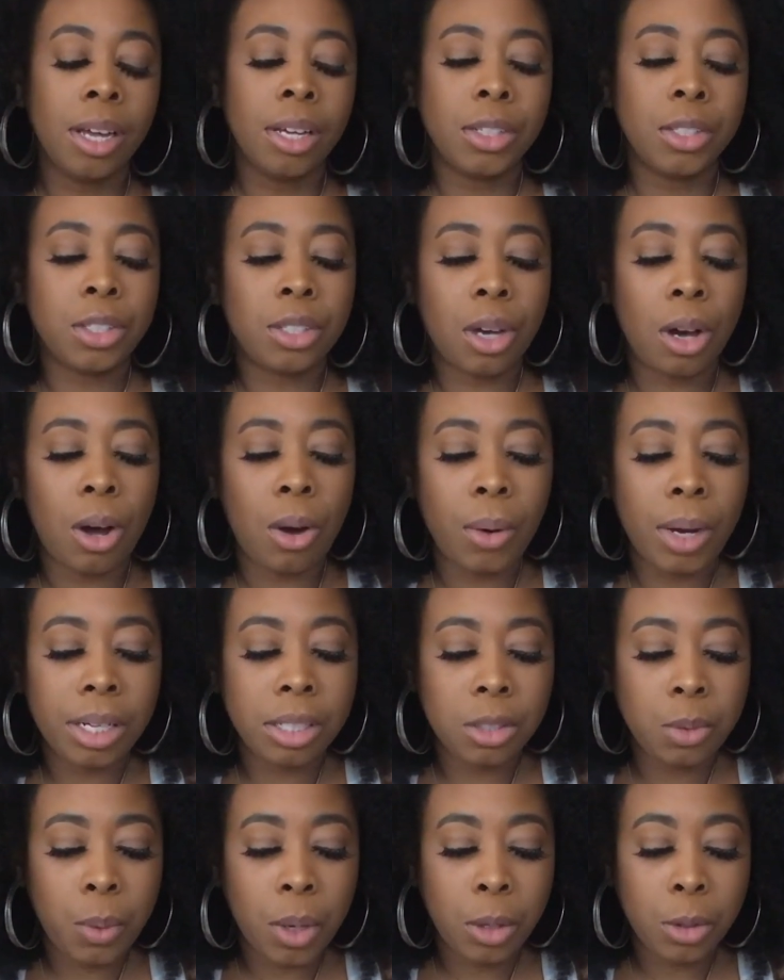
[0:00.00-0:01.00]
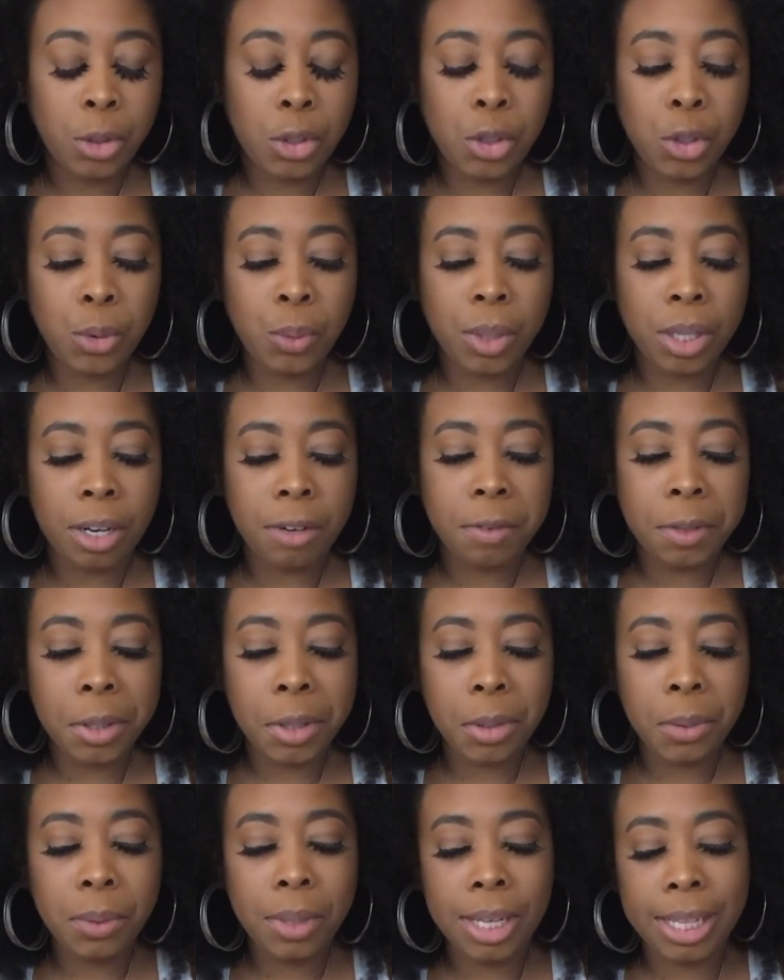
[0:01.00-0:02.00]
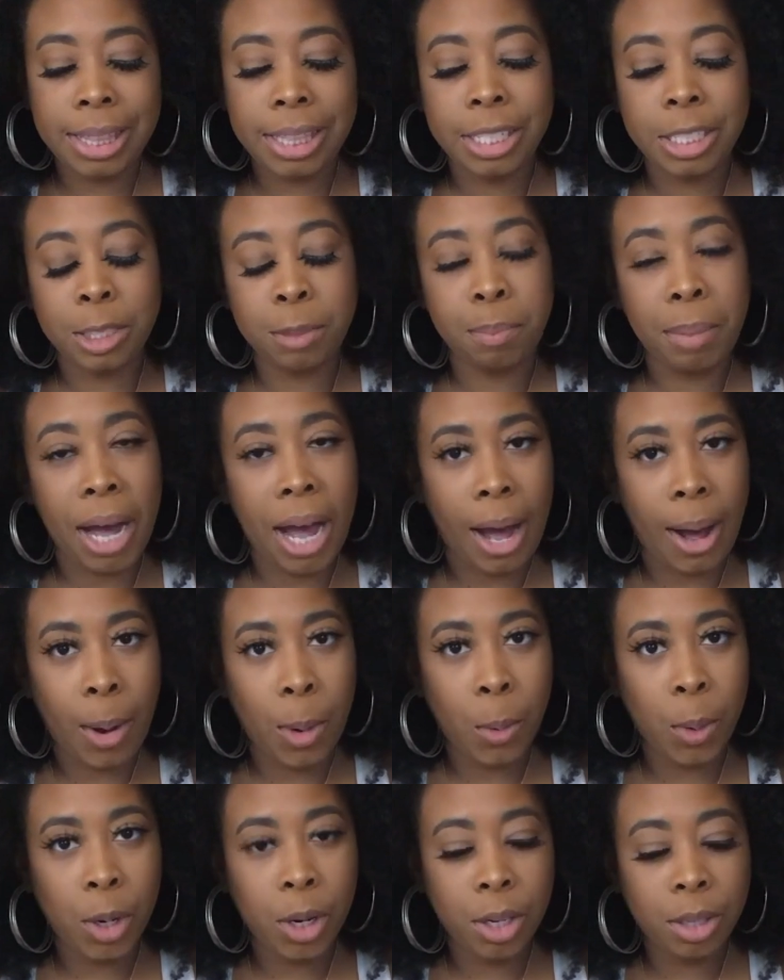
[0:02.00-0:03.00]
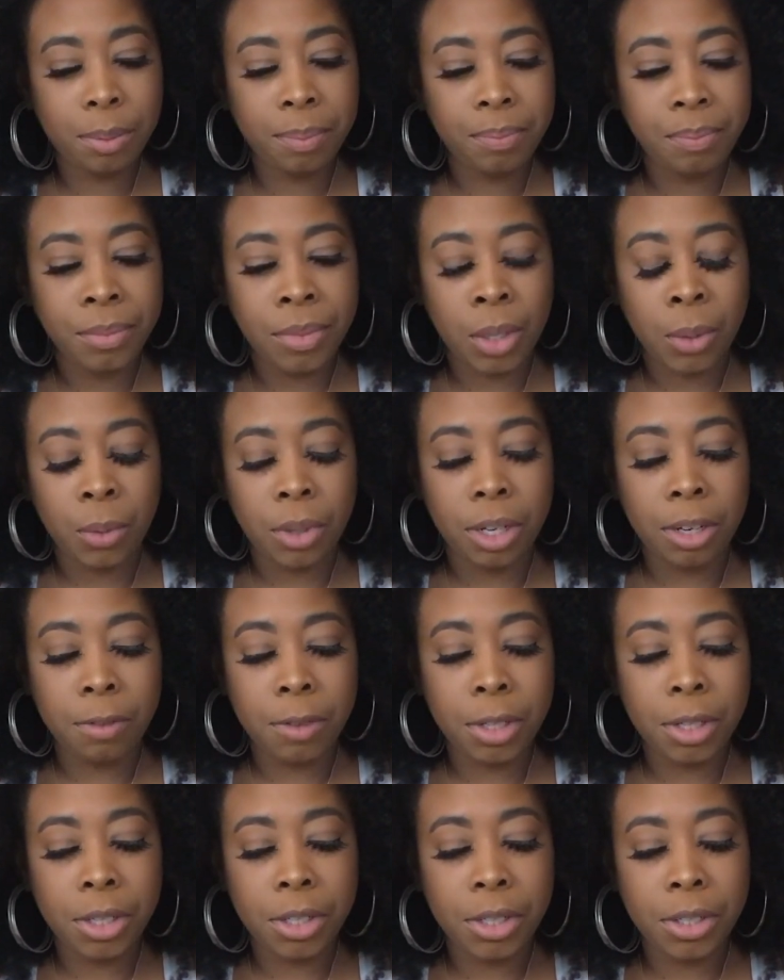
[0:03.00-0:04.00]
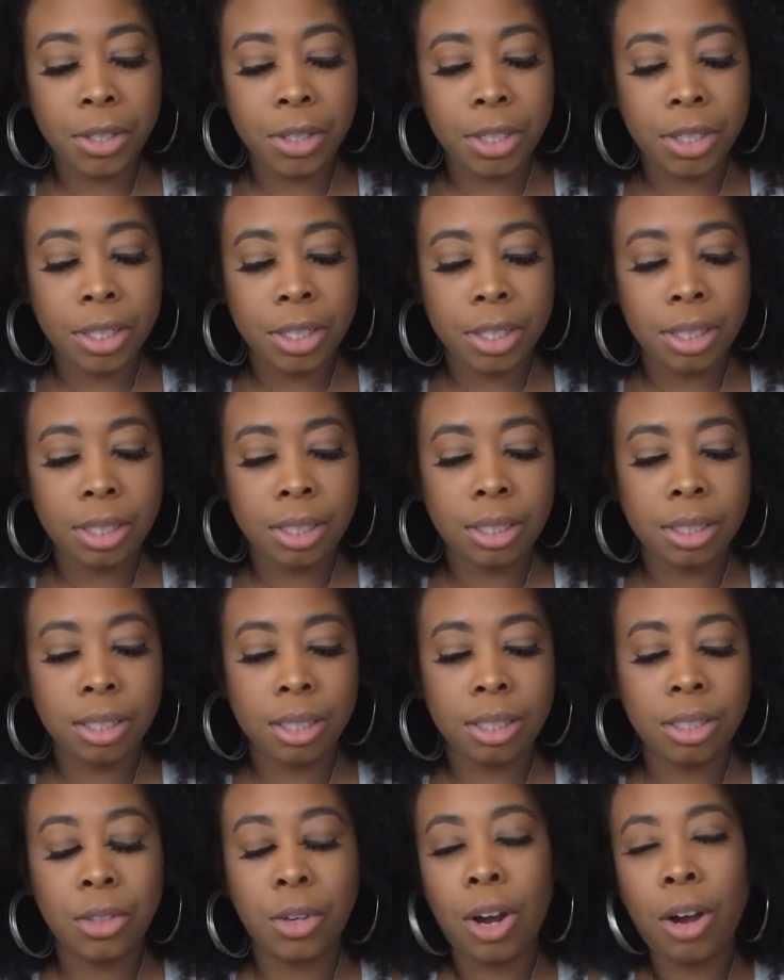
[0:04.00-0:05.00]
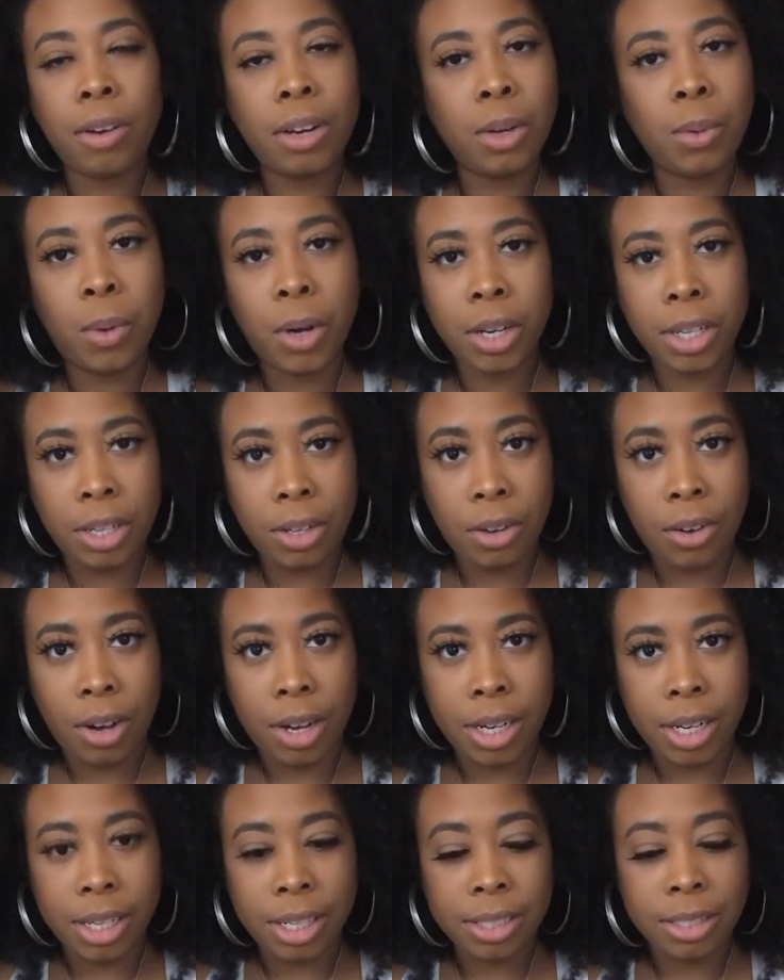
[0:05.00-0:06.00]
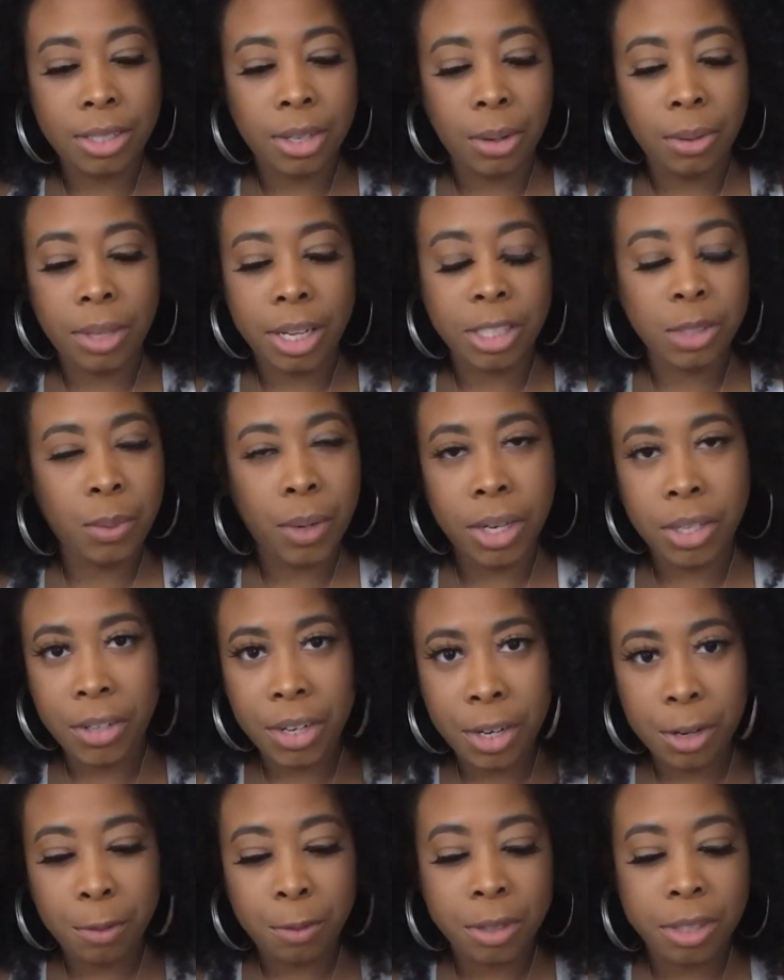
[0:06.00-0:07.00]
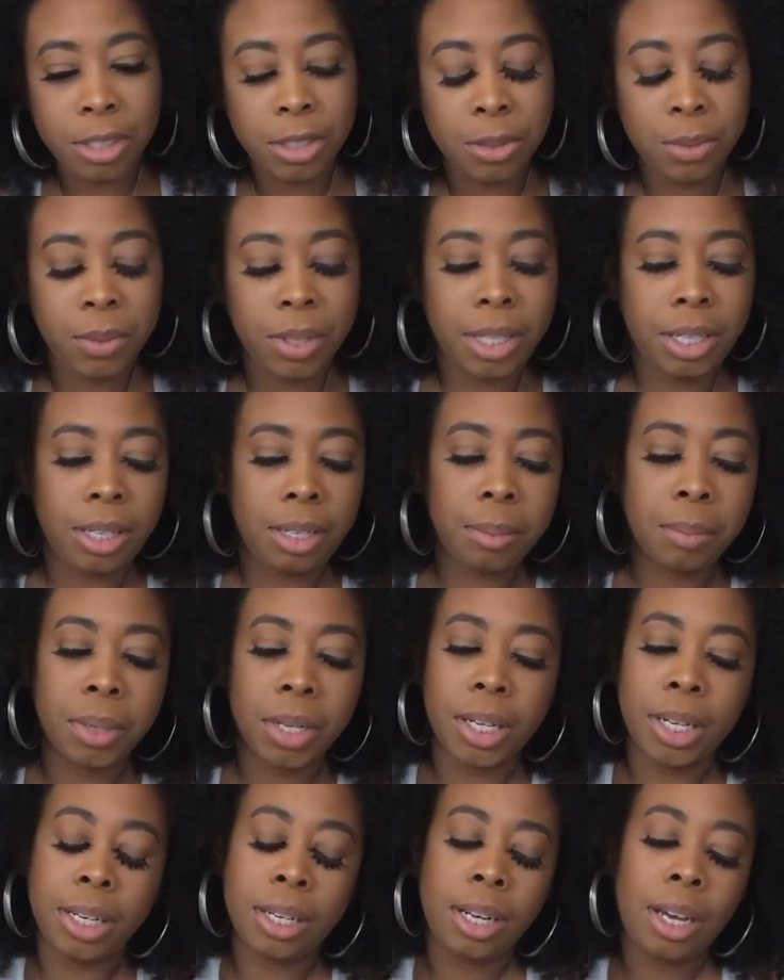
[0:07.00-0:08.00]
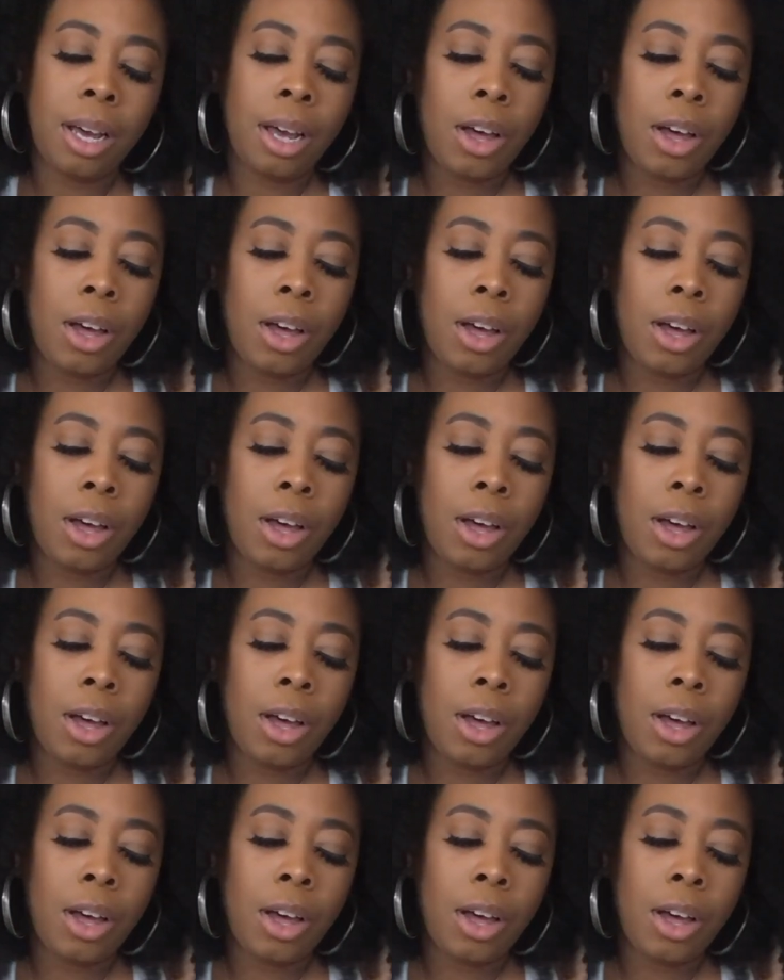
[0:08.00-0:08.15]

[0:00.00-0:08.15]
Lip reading: So as well too, whenever you get this power, whenever you're already working on it. So that's why you're here for this reading. But